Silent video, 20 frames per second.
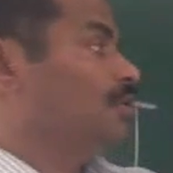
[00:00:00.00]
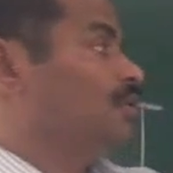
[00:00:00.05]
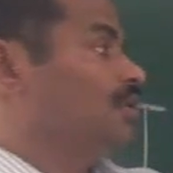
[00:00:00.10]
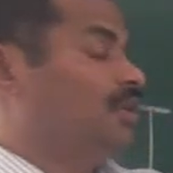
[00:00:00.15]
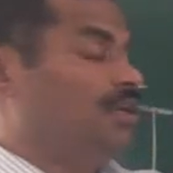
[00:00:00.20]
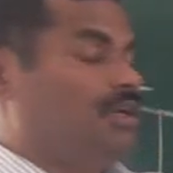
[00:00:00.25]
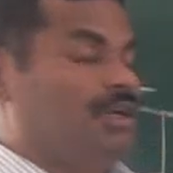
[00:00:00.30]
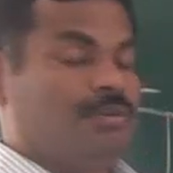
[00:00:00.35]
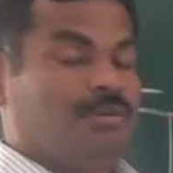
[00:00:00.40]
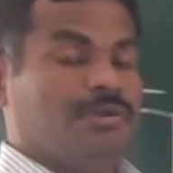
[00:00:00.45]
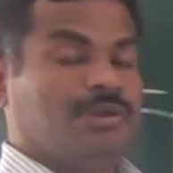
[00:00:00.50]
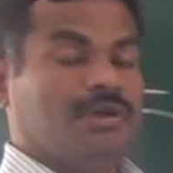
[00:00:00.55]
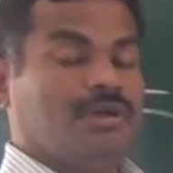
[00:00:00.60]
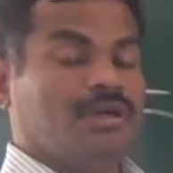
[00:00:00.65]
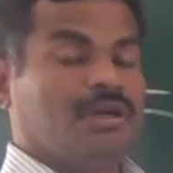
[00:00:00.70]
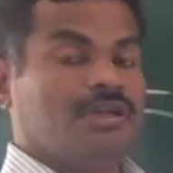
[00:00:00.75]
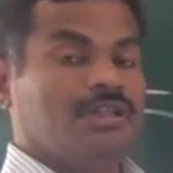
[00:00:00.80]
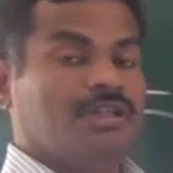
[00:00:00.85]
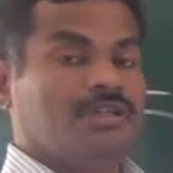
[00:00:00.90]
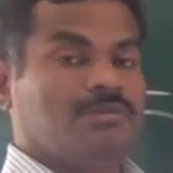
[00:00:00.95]
the direct
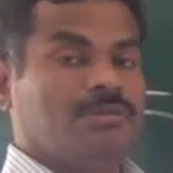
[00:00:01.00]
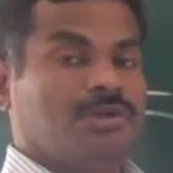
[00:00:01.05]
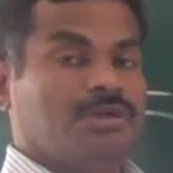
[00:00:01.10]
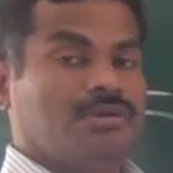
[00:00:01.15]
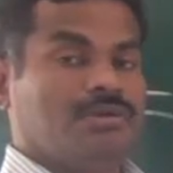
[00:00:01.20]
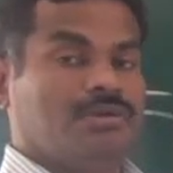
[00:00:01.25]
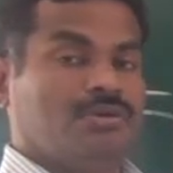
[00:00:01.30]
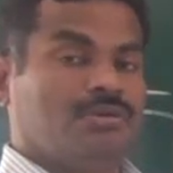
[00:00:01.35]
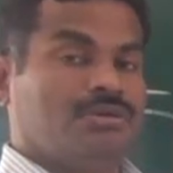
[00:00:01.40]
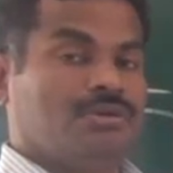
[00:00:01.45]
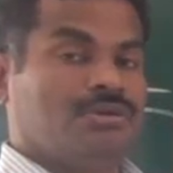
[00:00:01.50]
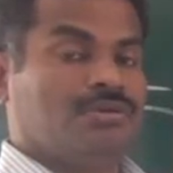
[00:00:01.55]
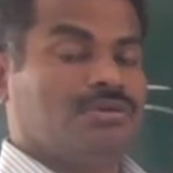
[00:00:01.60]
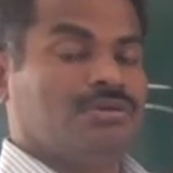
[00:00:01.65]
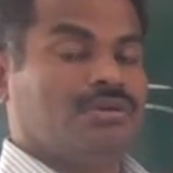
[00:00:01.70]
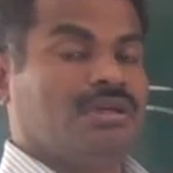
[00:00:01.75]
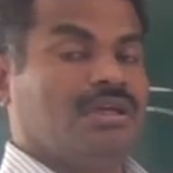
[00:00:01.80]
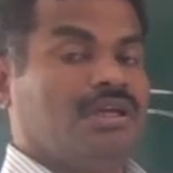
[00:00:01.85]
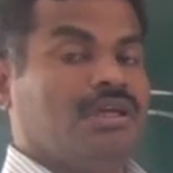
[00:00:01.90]
current nothing but no doubt